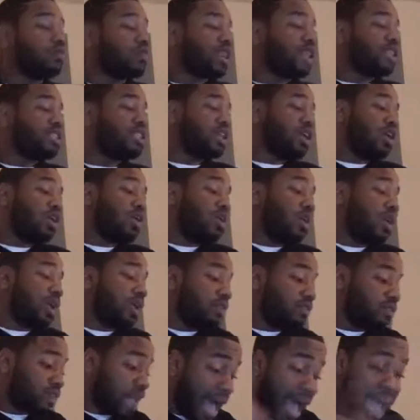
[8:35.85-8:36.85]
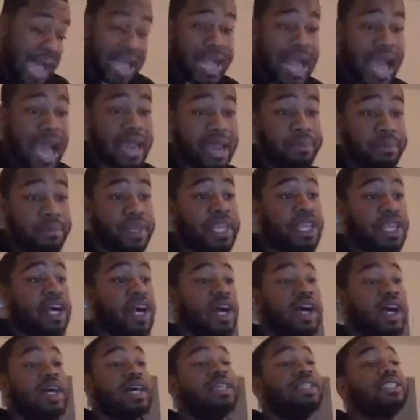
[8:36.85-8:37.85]
So I got it
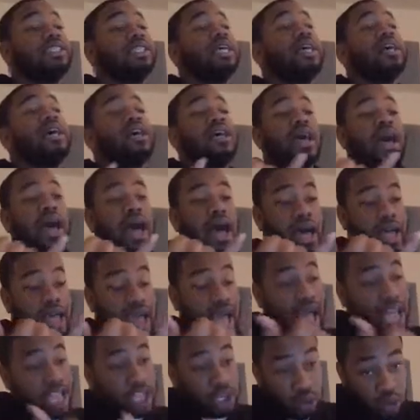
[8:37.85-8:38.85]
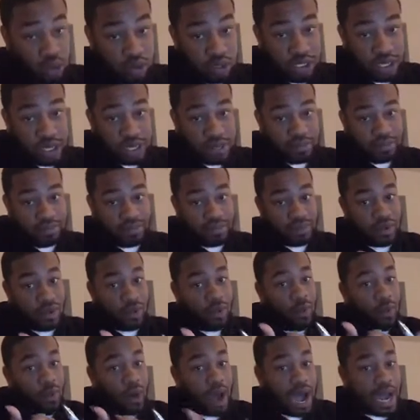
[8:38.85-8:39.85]
because I use it.
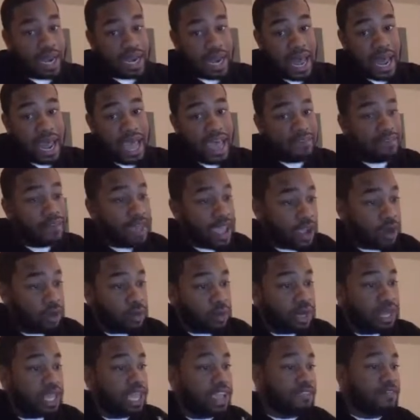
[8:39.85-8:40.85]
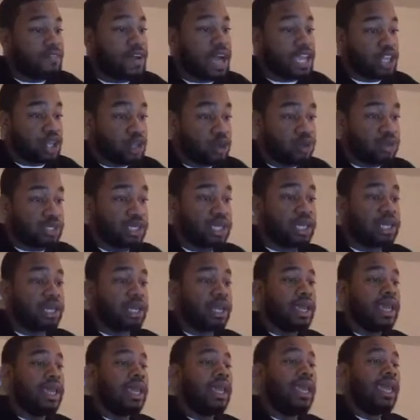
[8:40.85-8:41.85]
Why not have equity if I use it?
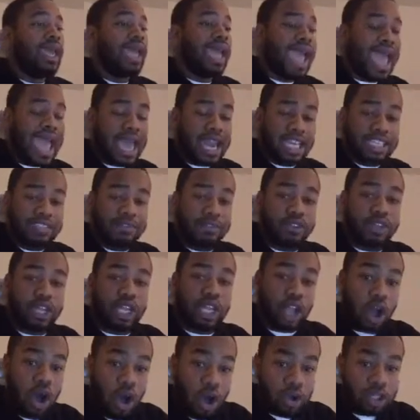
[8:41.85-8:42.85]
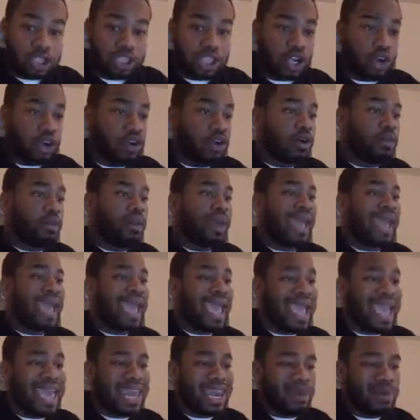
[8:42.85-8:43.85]
And it's for the long term.
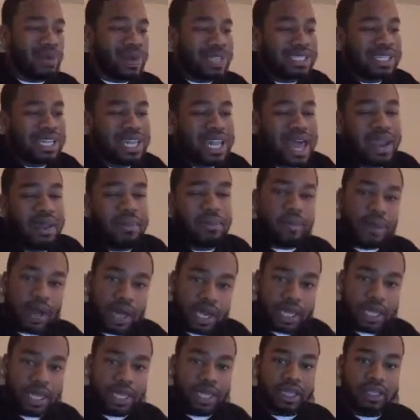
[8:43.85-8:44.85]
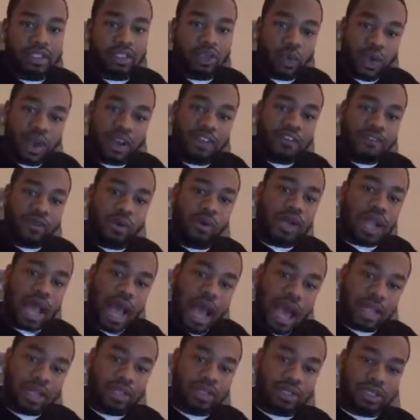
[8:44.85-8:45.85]
And it wasn't a lot of money.
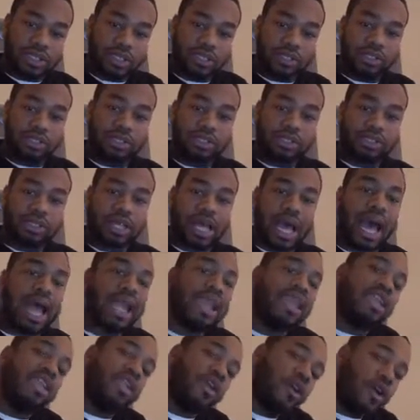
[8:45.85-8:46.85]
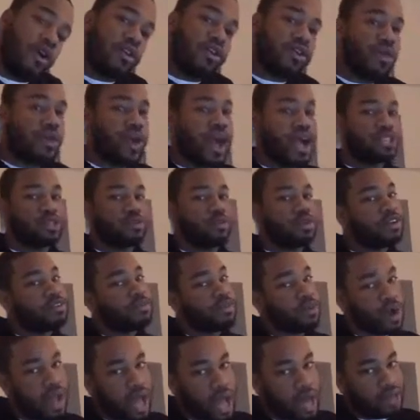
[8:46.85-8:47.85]
$24? I know you got
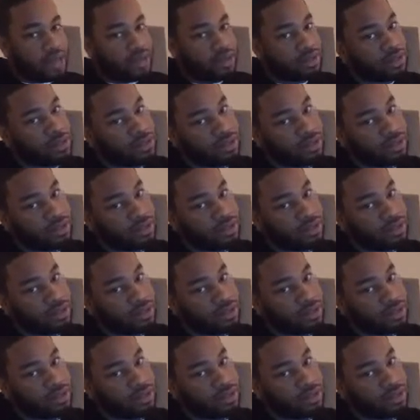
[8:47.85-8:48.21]
$24.